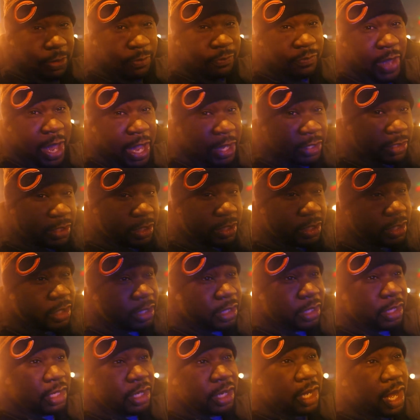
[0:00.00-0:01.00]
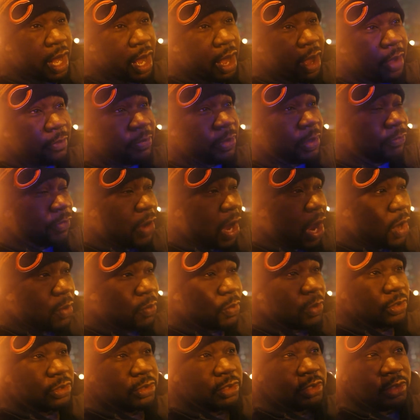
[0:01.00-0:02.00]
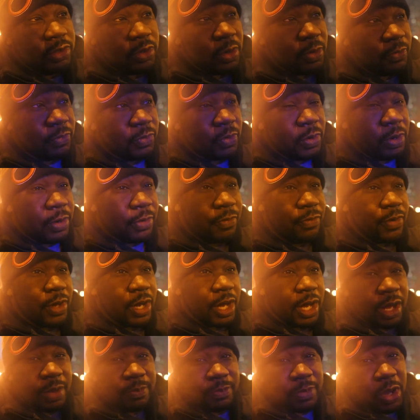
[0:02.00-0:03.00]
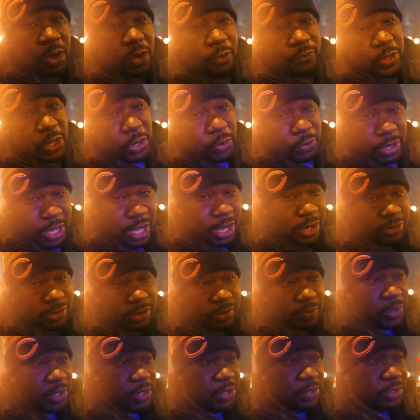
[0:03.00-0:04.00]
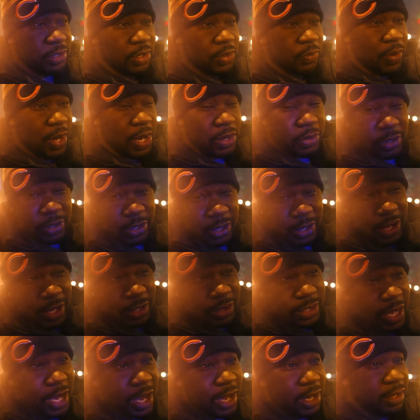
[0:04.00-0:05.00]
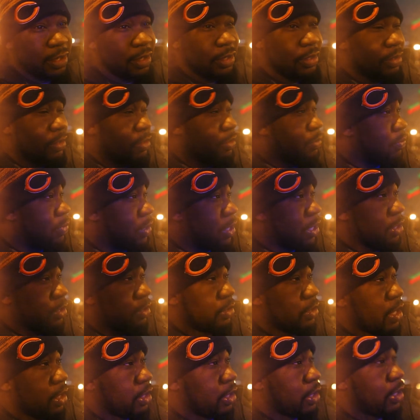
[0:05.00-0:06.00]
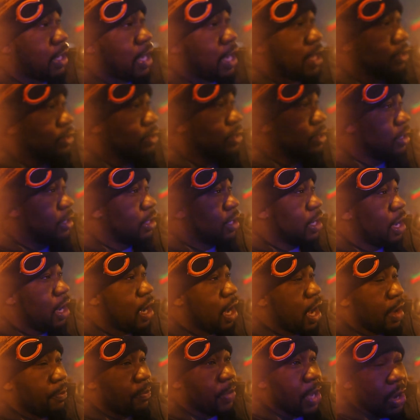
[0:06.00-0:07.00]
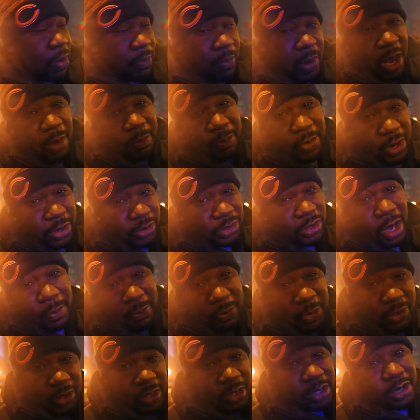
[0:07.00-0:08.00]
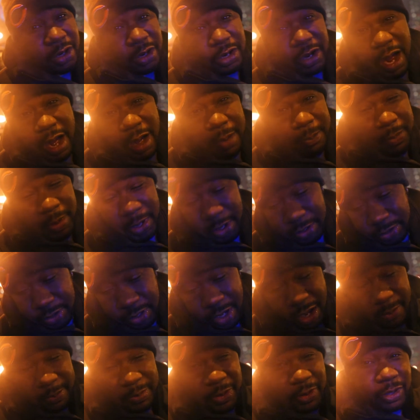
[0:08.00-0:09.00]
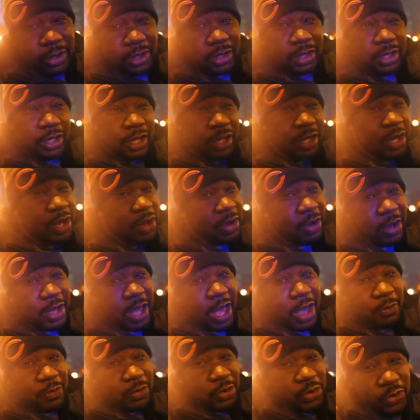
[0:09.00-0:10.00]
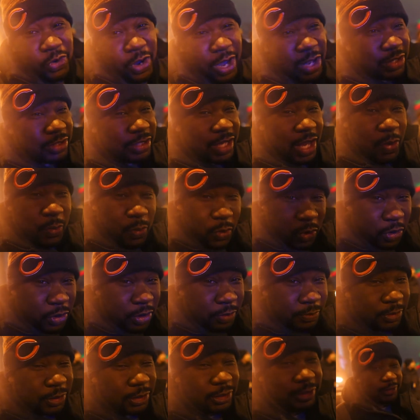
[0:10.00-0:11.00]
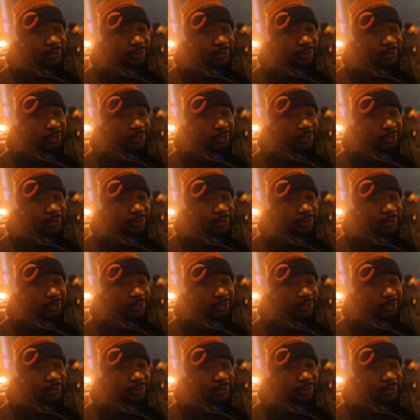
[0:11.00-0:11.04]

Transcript: affect the fireworks and so forth. I hope they don't cancel because of the rain or anything like that. But nonetheless, everybody buttoned up in here. I'm buttoned up, you know, and we're trying to stay warm.